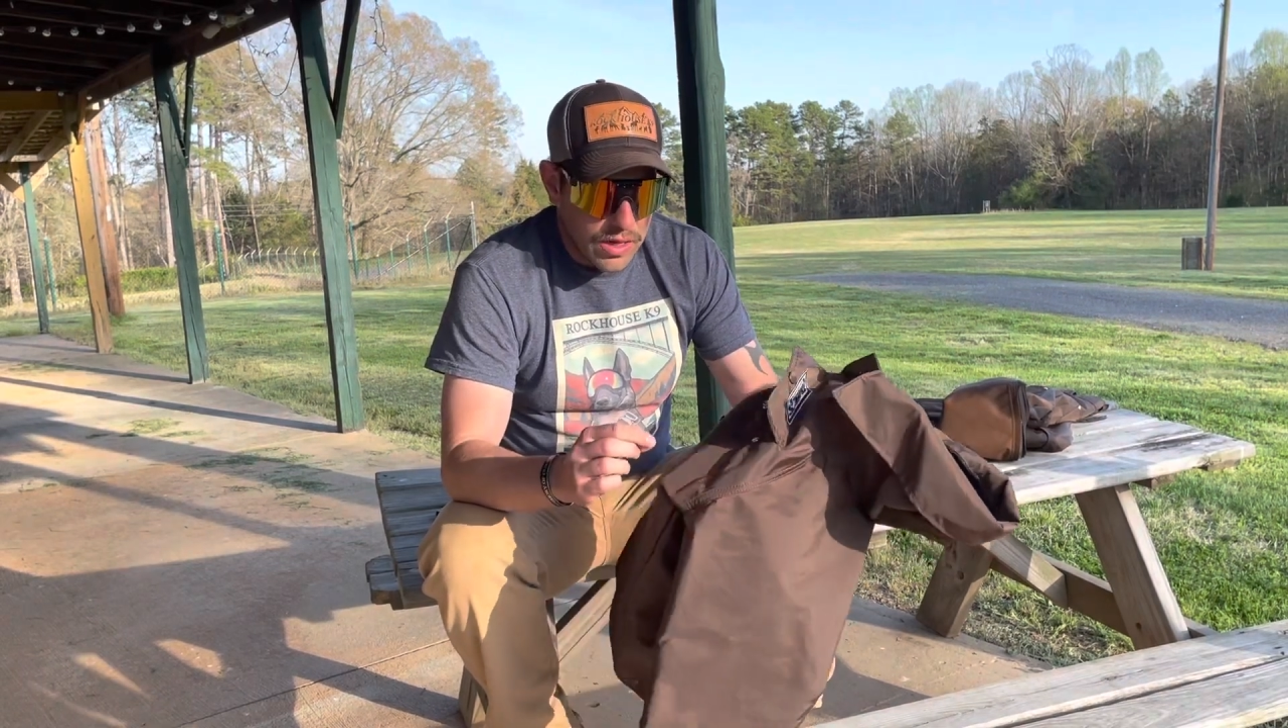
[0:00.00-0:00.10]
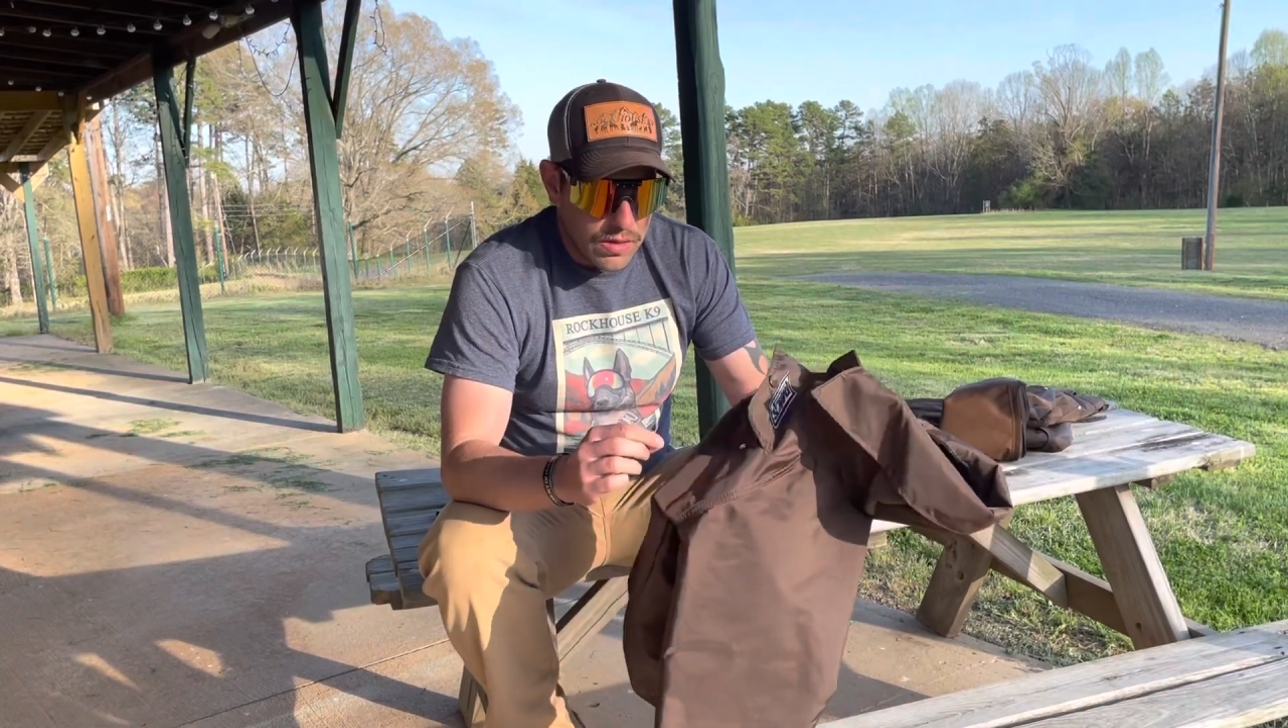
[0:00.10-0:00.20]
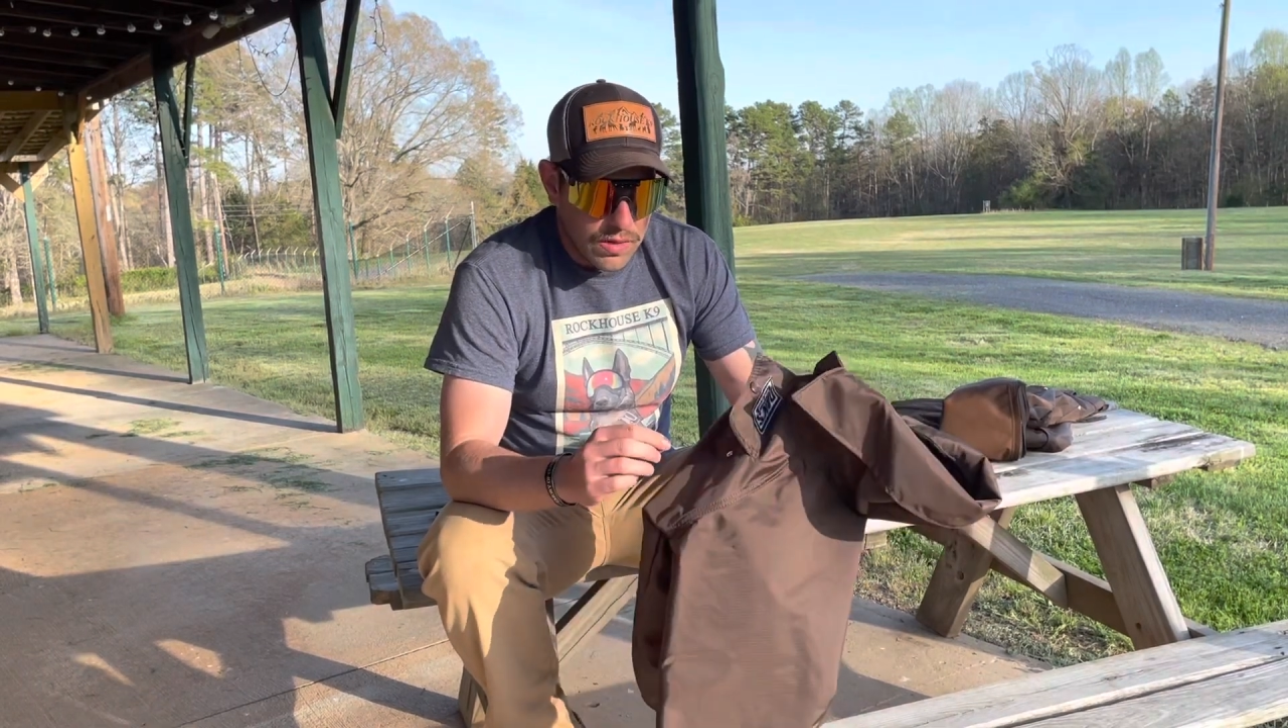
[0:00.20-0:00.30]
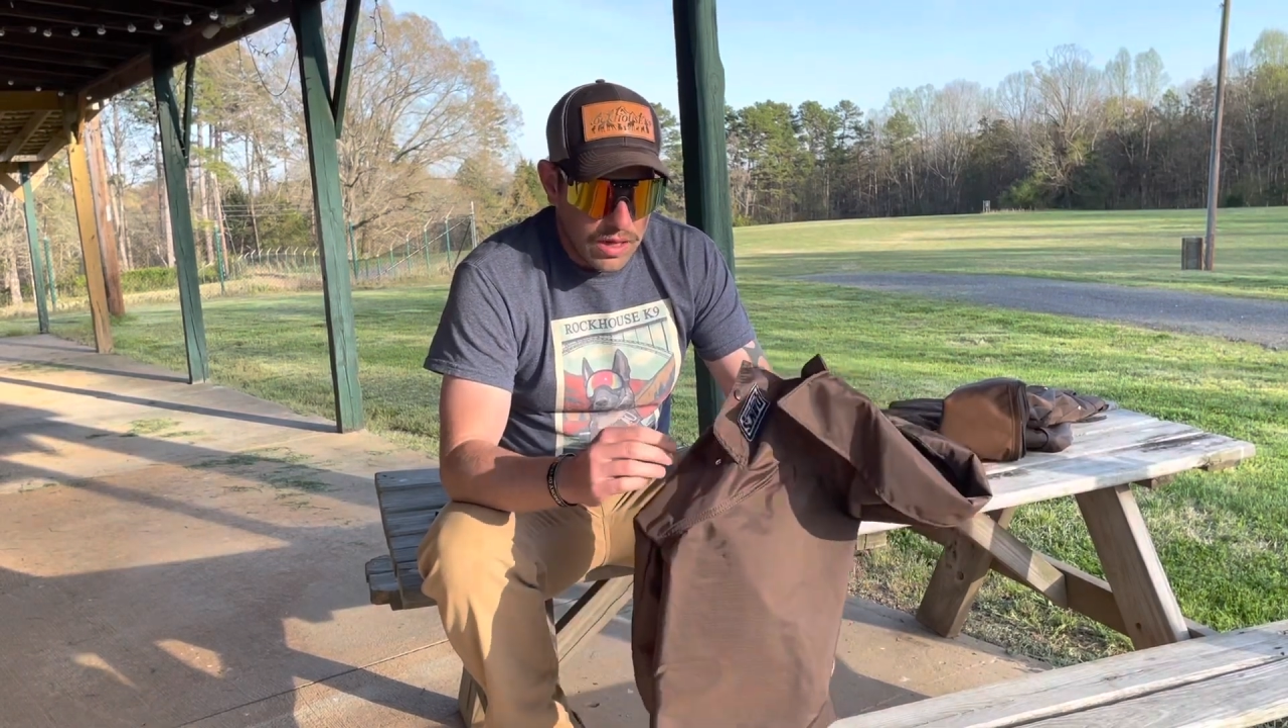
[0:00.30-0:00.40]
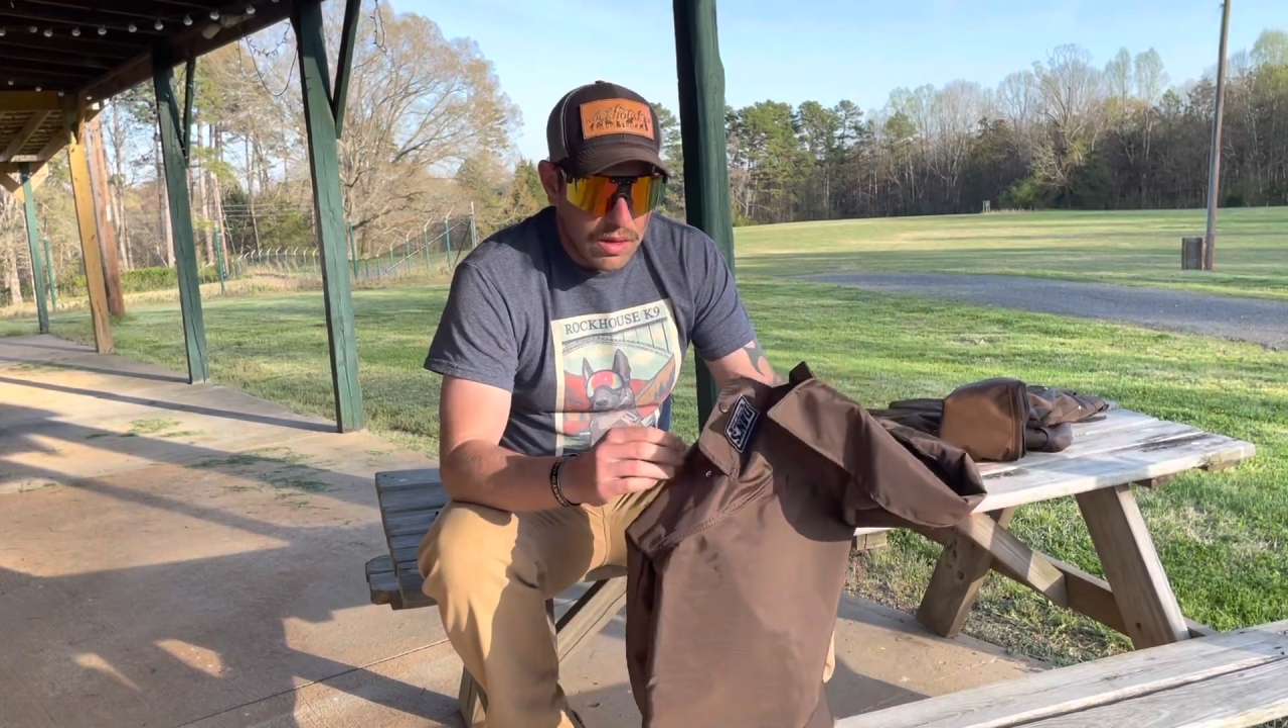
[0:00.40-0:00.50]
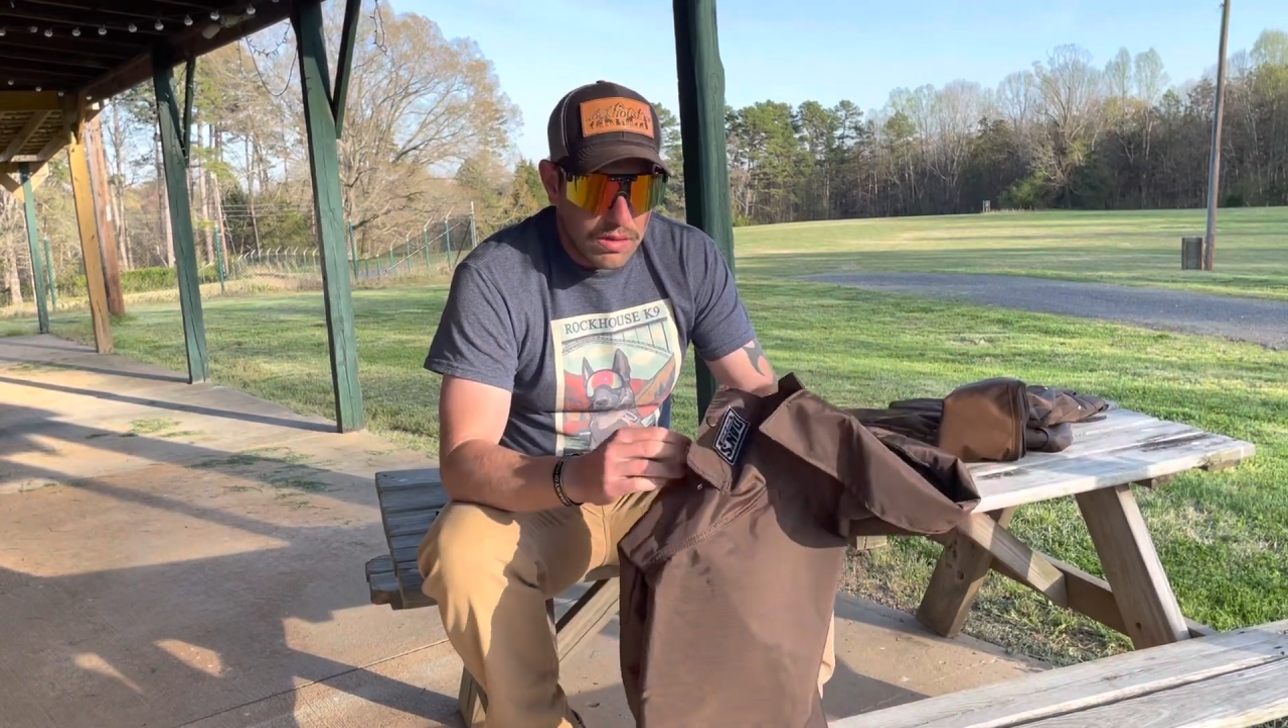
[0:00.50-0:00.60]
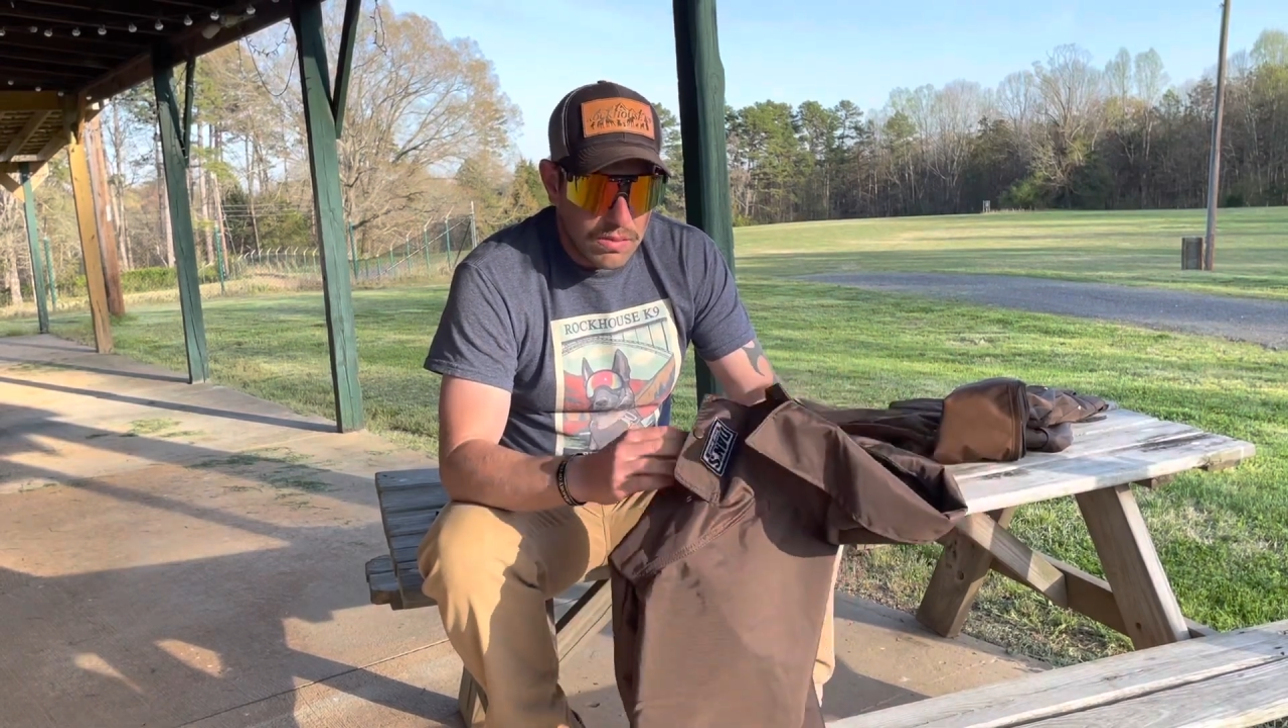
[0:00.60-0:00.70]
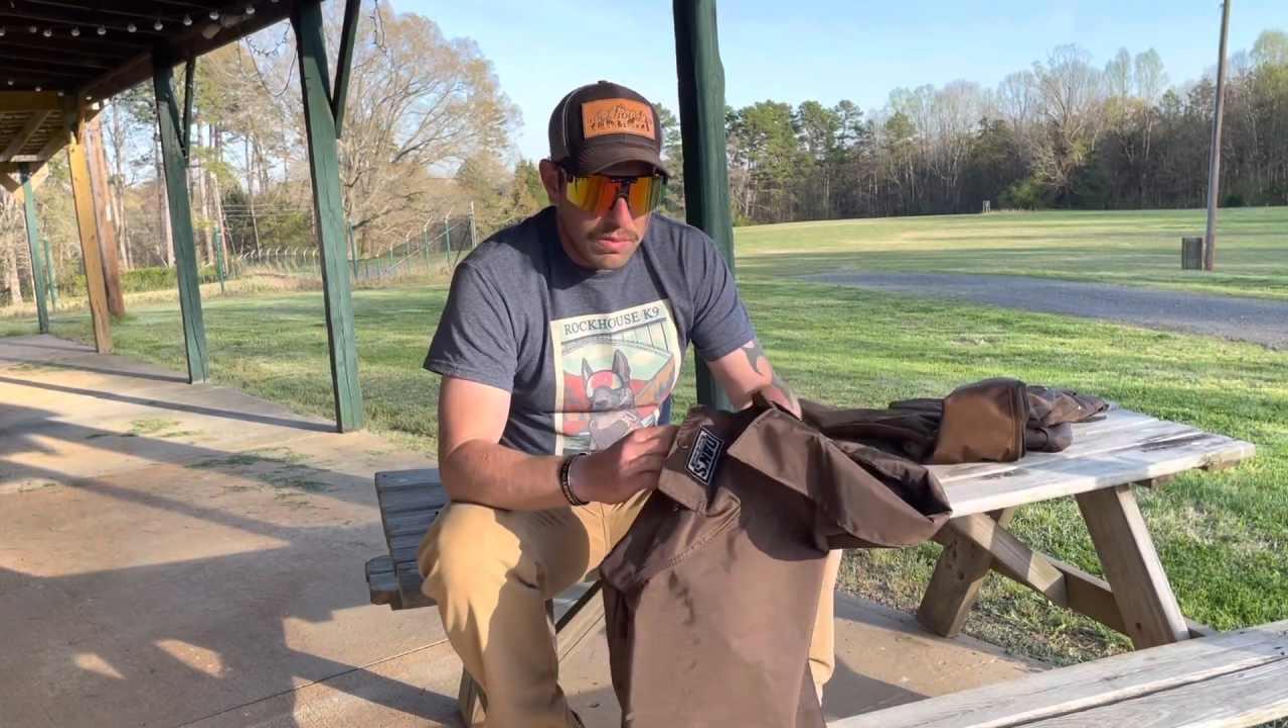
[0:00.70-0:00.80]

because it was getting